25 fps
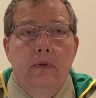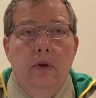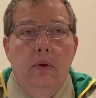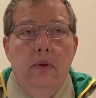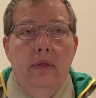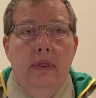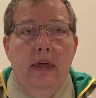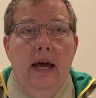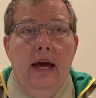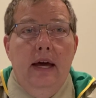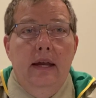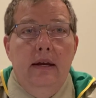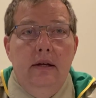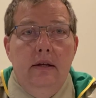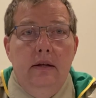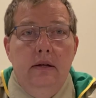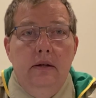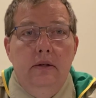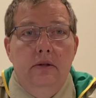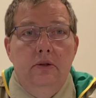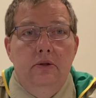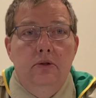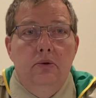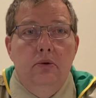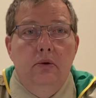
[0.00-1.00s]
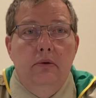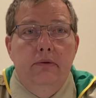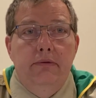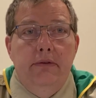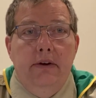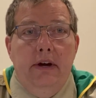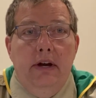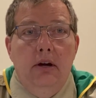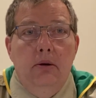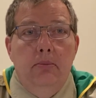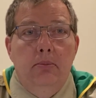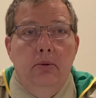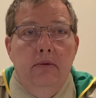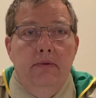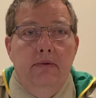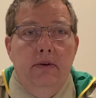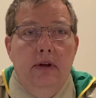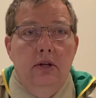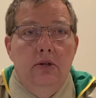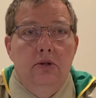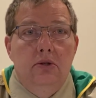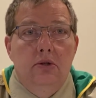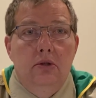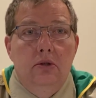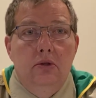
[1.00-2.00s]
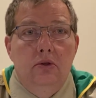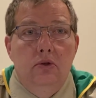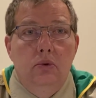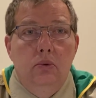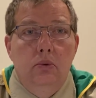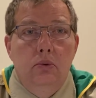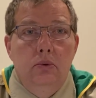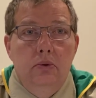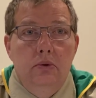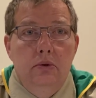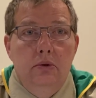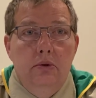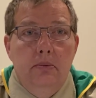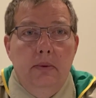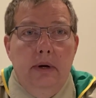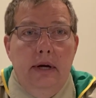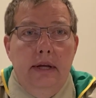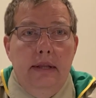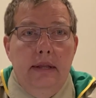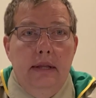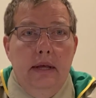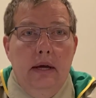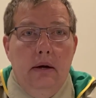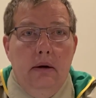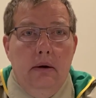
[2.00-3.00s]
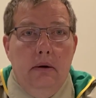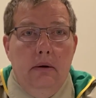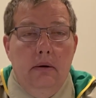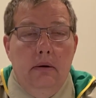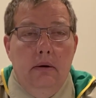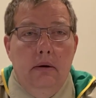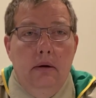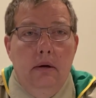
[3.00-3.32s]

That is your fire prevention tools right there.